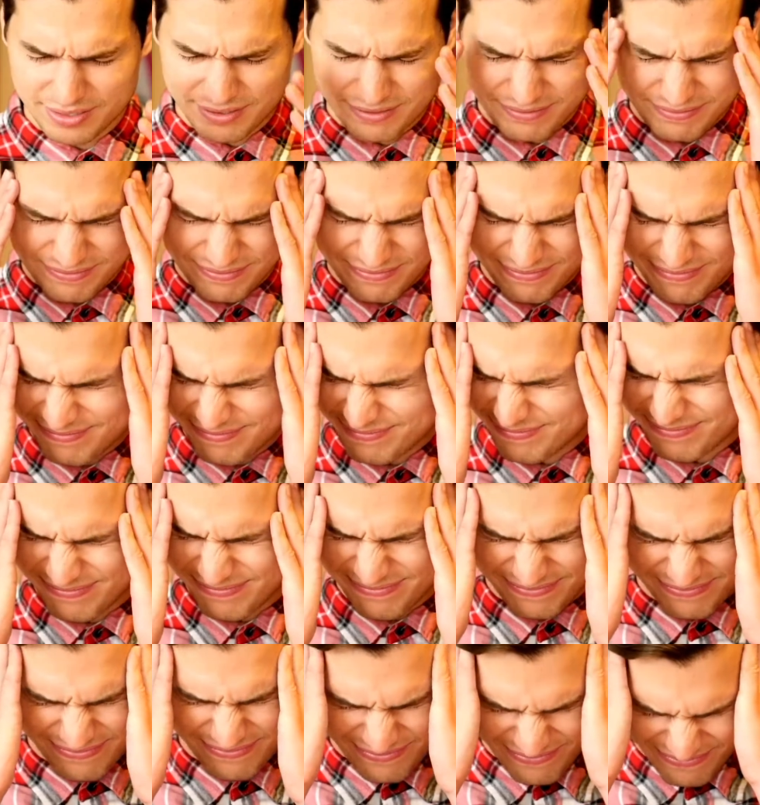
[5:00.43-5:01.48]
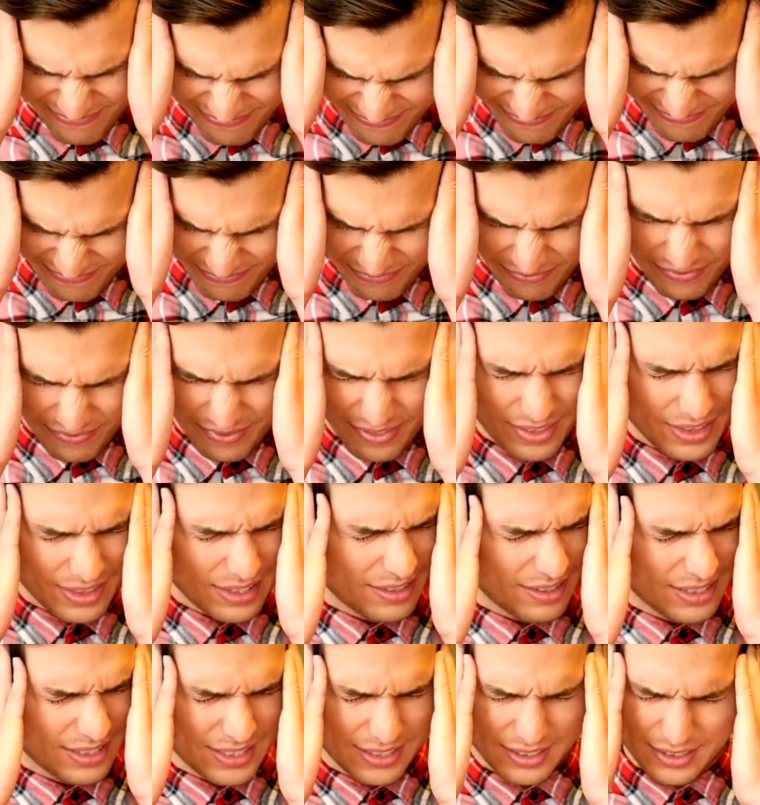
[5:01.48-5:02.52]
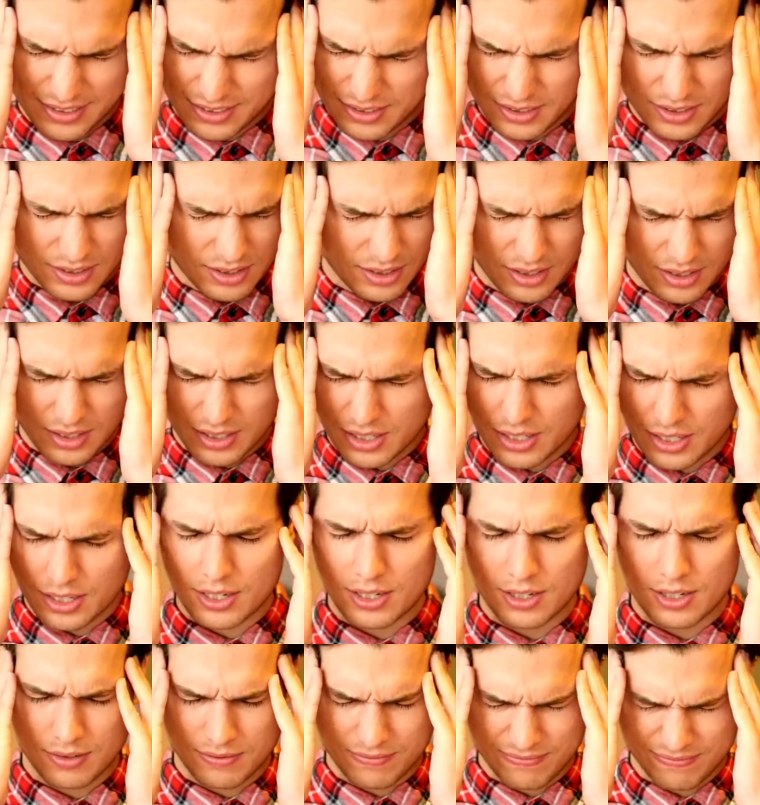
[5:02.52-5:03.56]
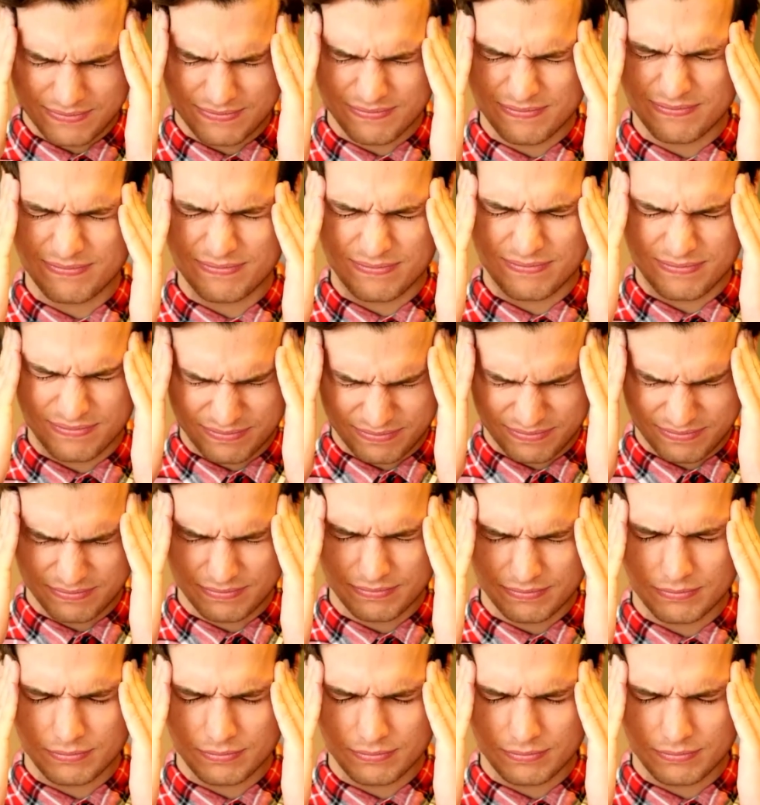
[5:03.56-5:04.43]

be very difficult to get back to that level again. So generally